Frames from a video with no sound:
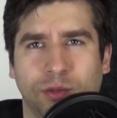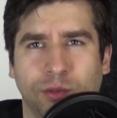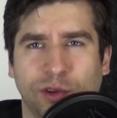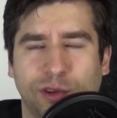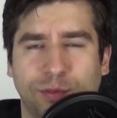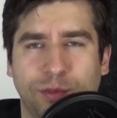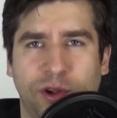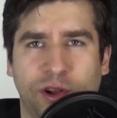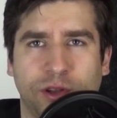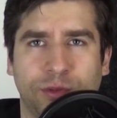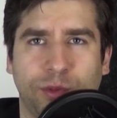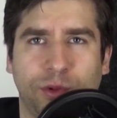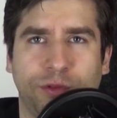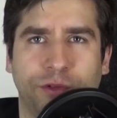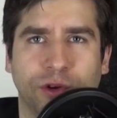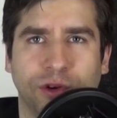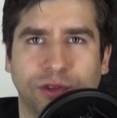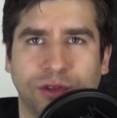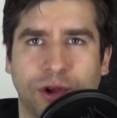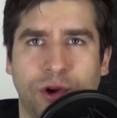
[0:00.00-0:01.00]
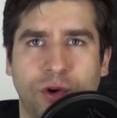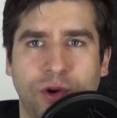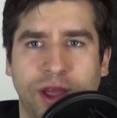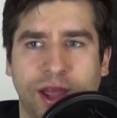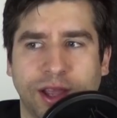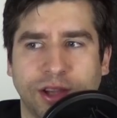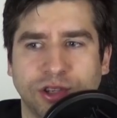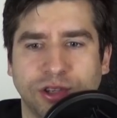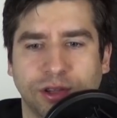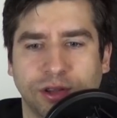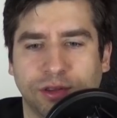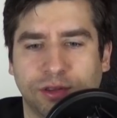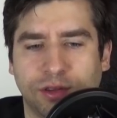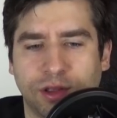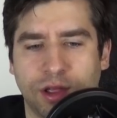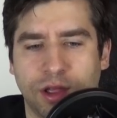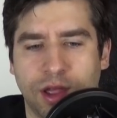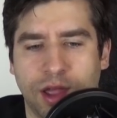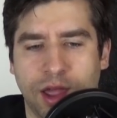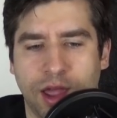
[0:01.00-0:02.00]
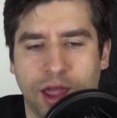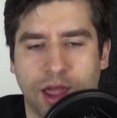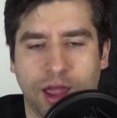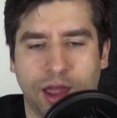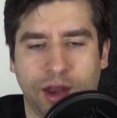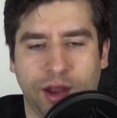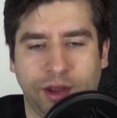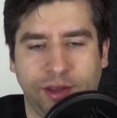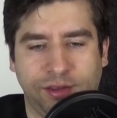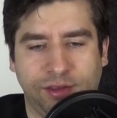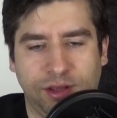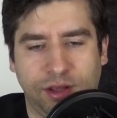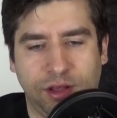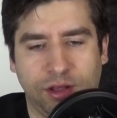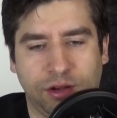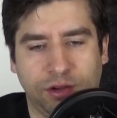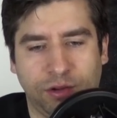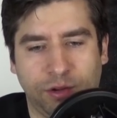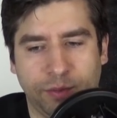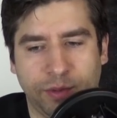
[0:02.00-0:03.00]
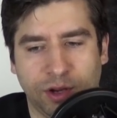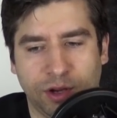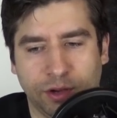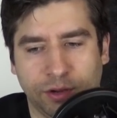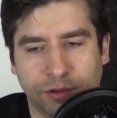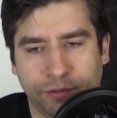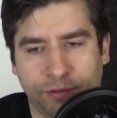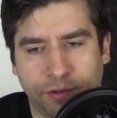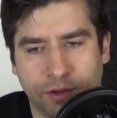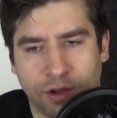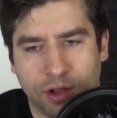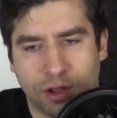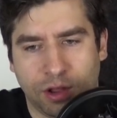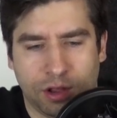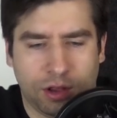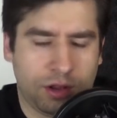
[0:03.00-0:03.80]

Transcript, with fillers: responsible for his own actions. And I see a little bit of,